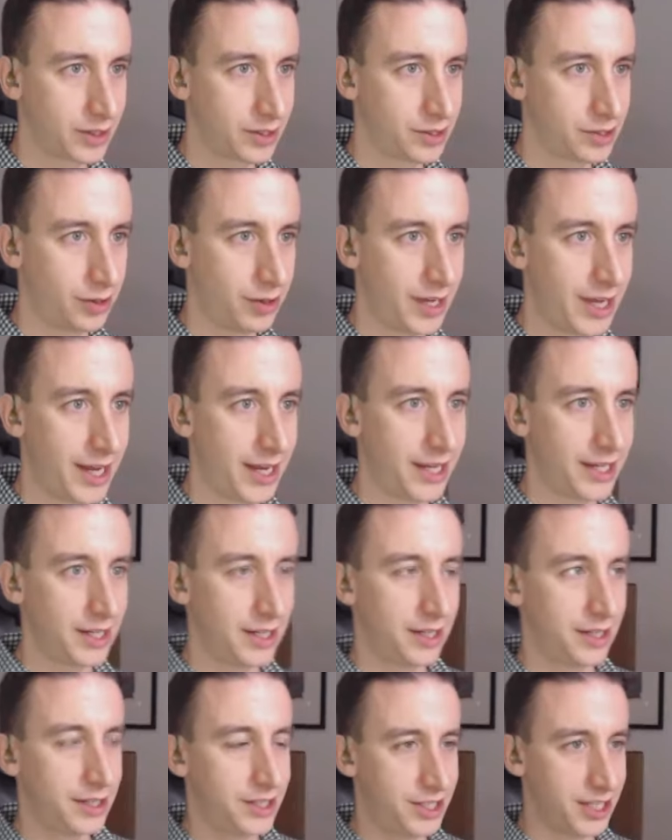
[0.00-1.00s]
so that I
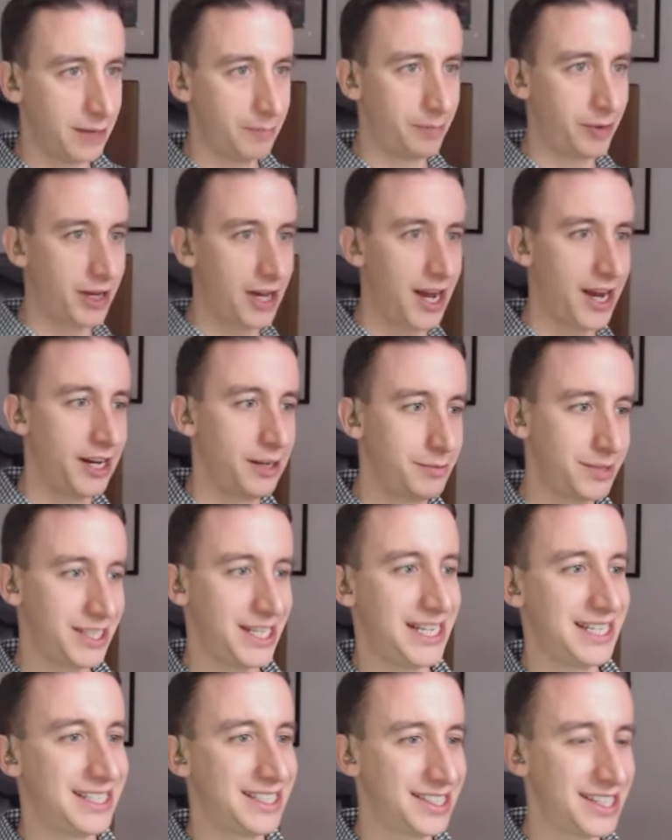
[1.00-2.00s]
can dump items
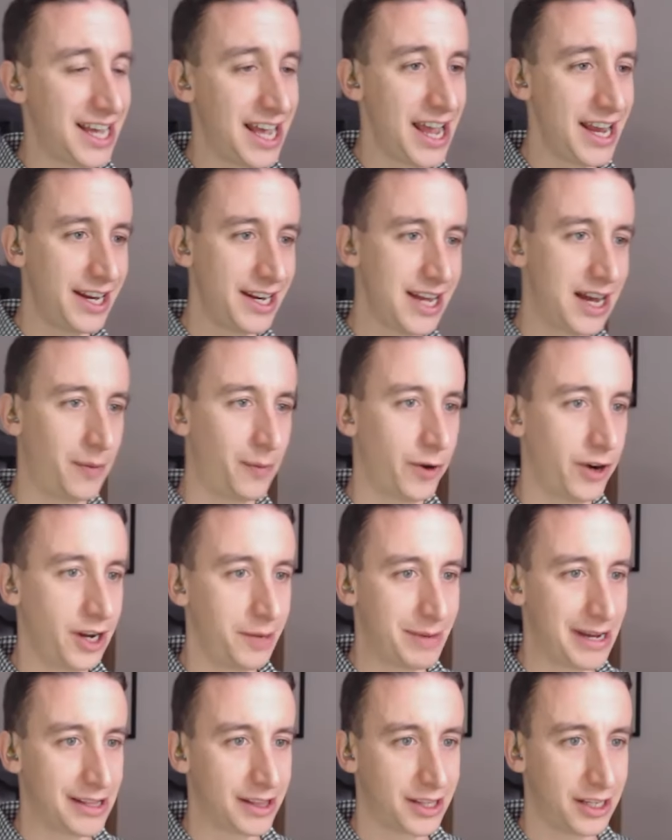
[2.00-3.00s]
inside and not worry
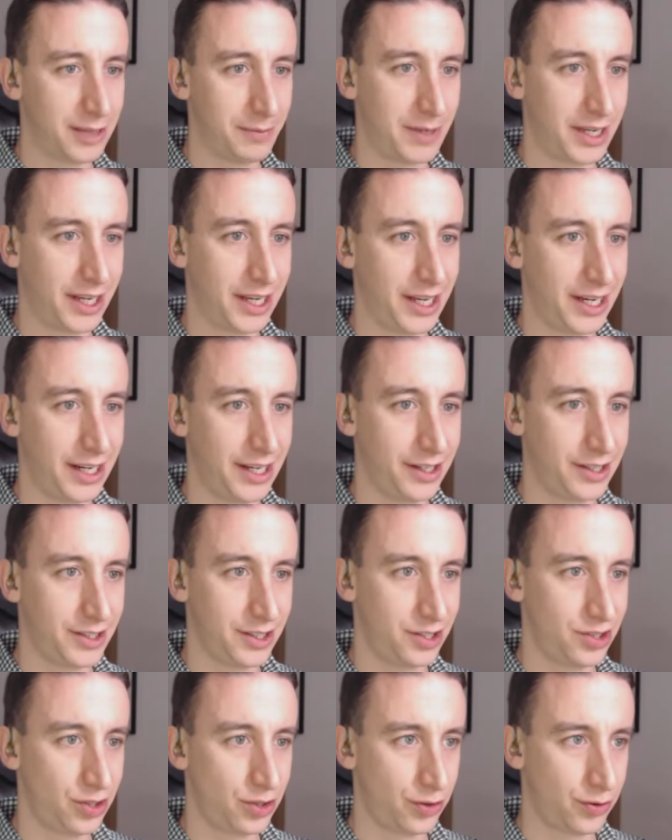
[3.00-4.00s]
about them getting
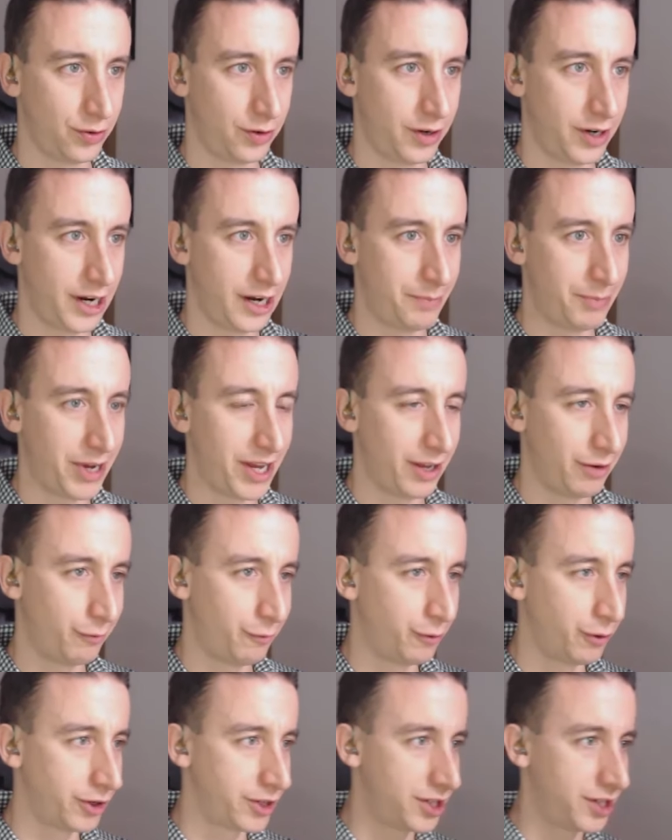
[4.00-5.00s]
destroyed by
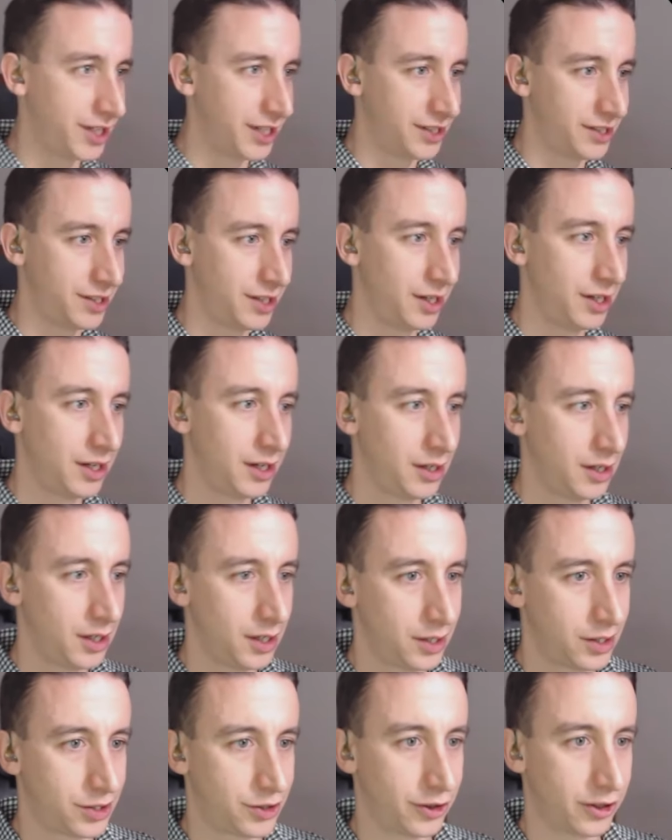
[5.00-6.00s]
unfortunate
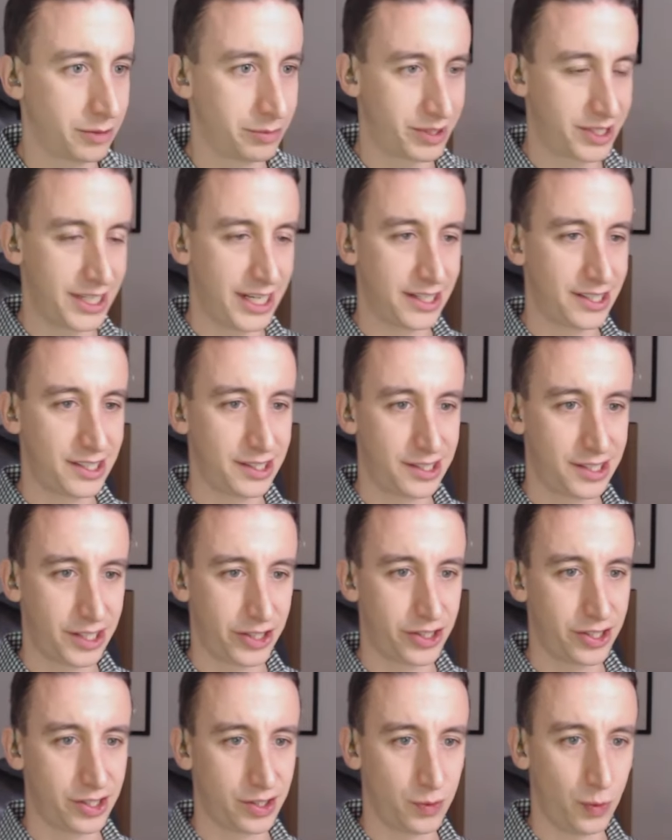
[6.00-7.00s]
circumstances
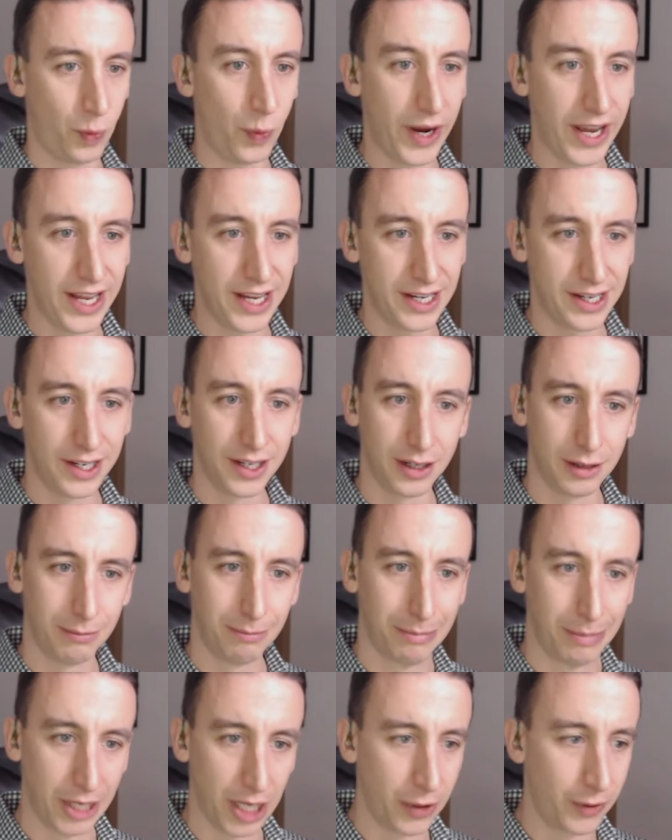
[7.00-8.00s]
such as wind
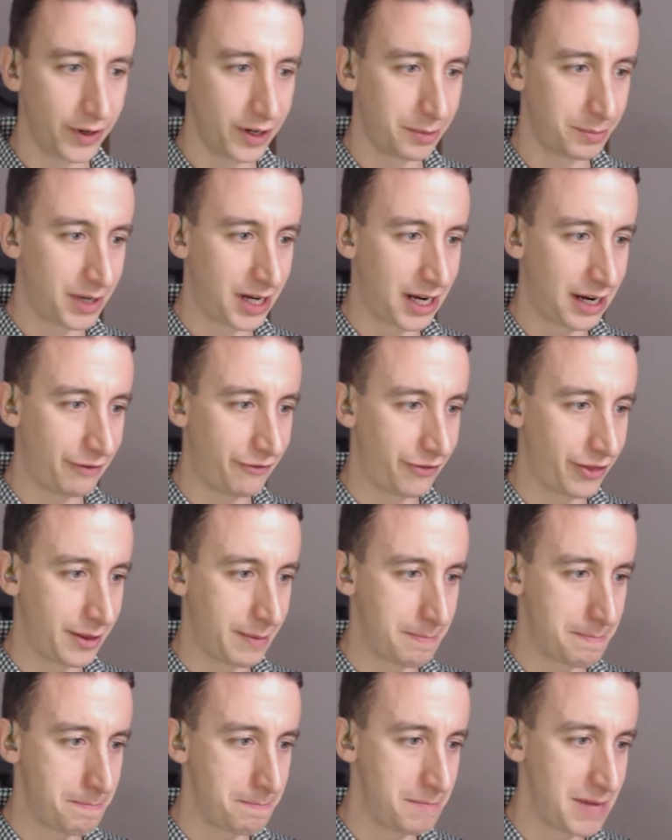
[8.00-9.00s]
blowing them off the
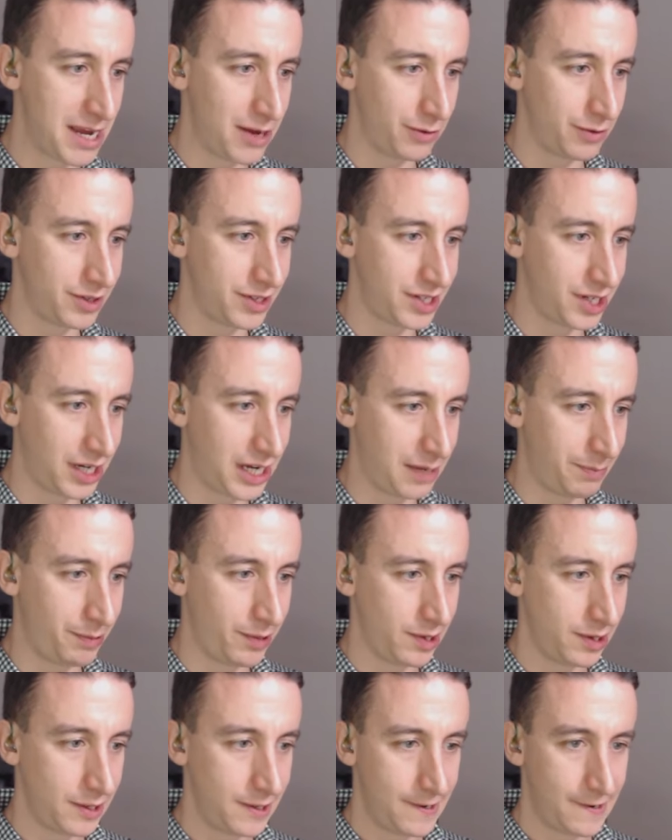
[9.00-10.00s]

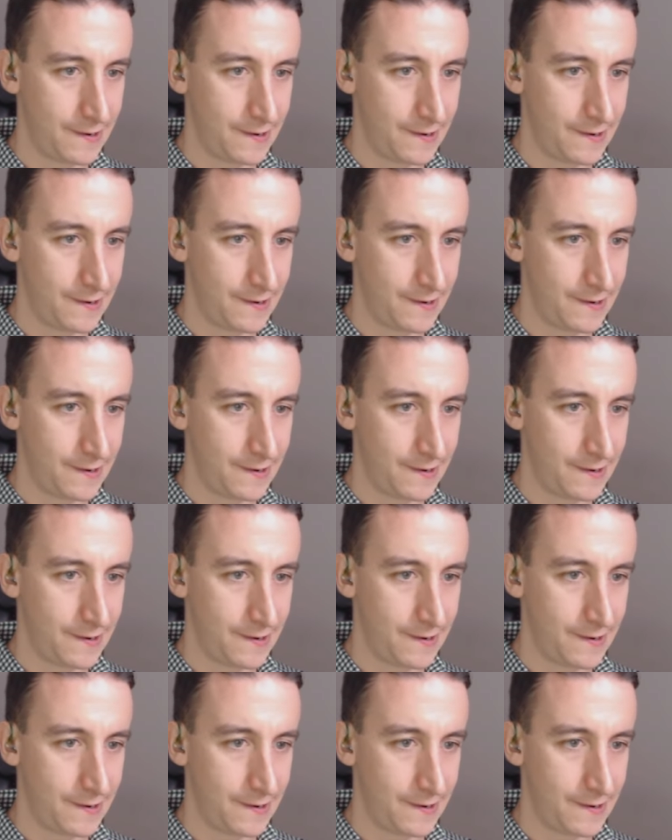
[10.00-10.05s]
mountaintop